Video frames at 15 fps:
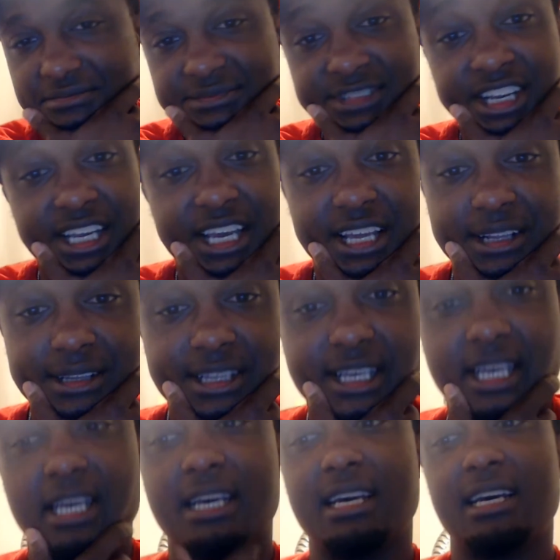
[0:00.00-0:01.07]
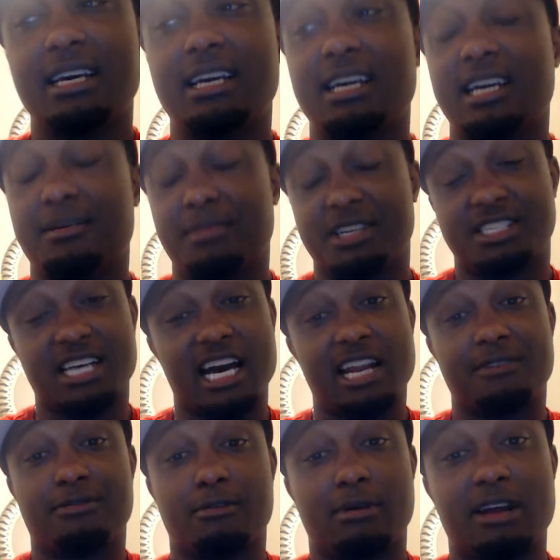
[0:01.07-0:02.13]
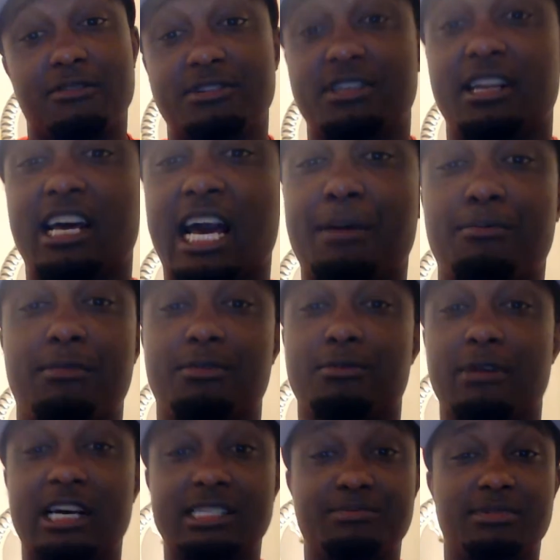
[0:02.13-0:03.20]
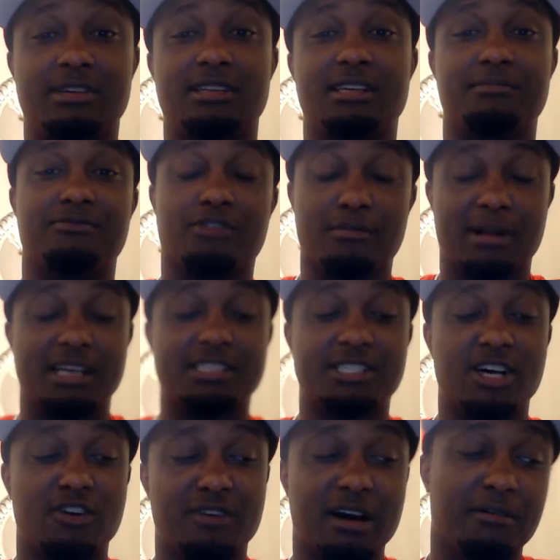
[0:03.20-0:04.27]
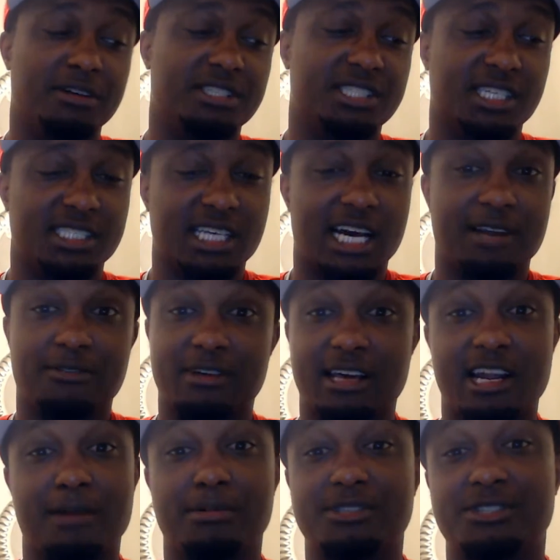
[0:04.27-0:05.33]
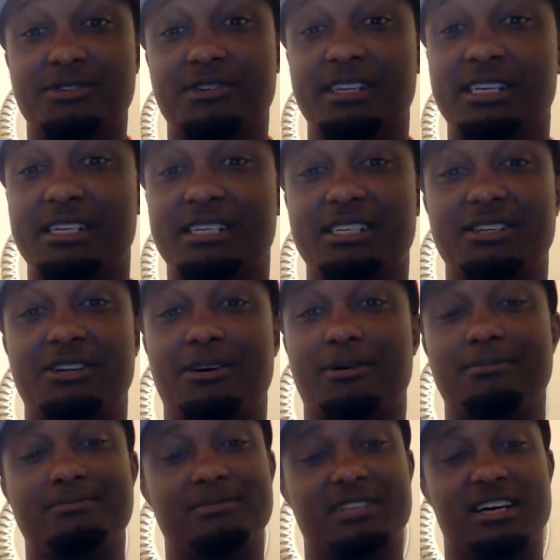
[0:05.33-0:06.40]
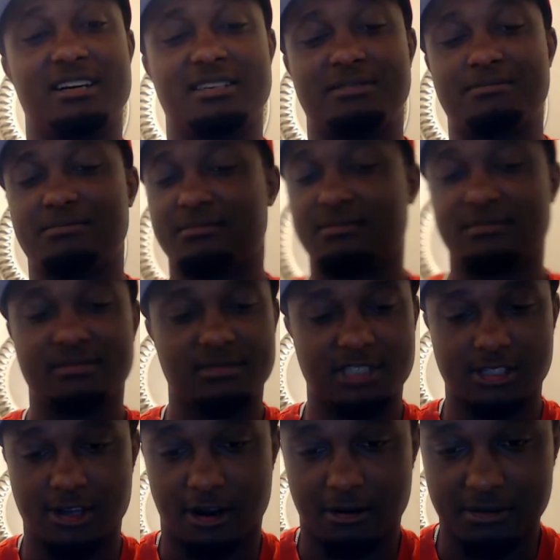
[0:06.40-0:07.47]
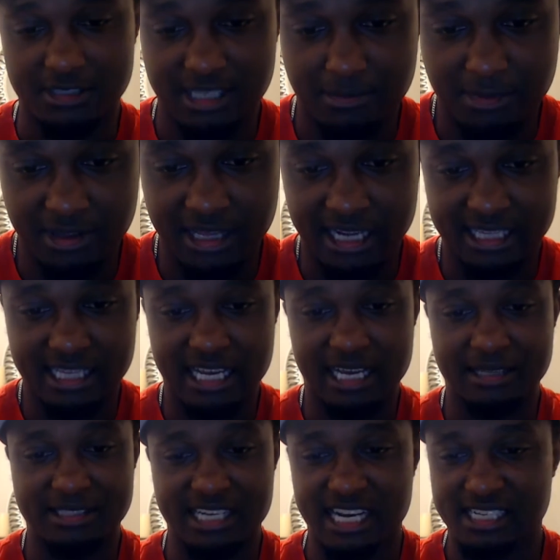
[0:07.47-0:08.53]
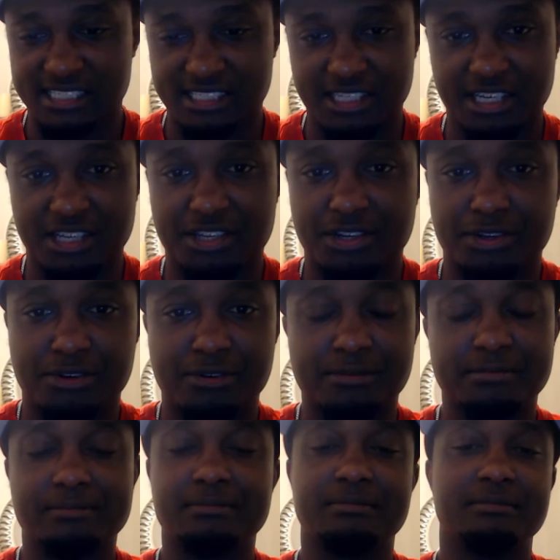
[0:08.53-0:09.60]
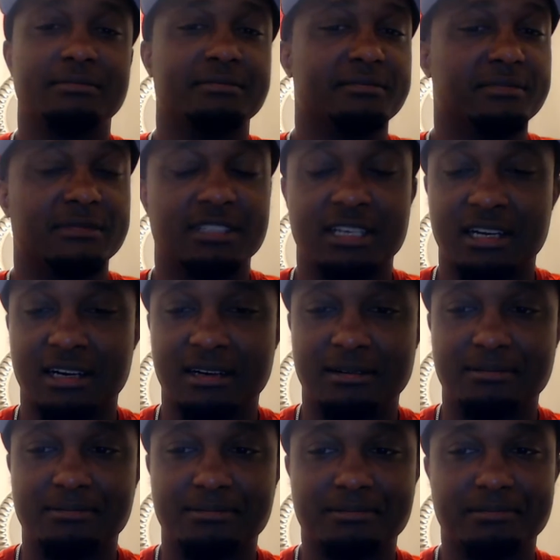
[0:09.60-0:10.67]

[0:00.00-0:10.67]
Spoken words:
again, excited for whatever's going to happen with Russ, but for myself, I was just excited for that opportunity, you know, to talk with someone like that. Jackson's a good dude. I'm